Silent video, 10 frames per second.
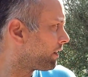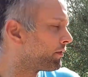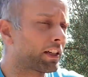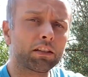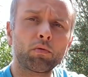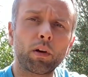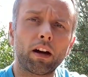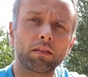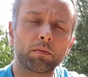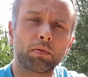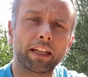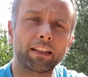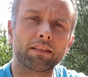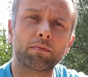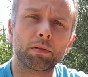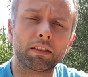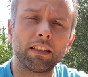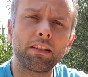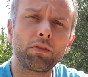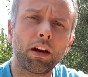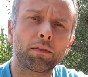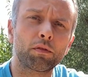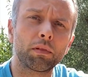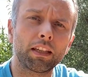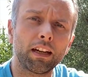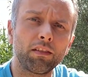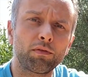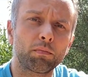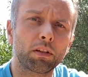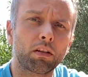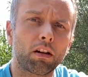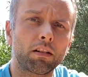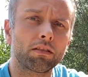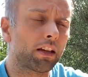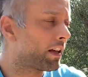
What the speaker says: very well the plants. But this you have to be careful, because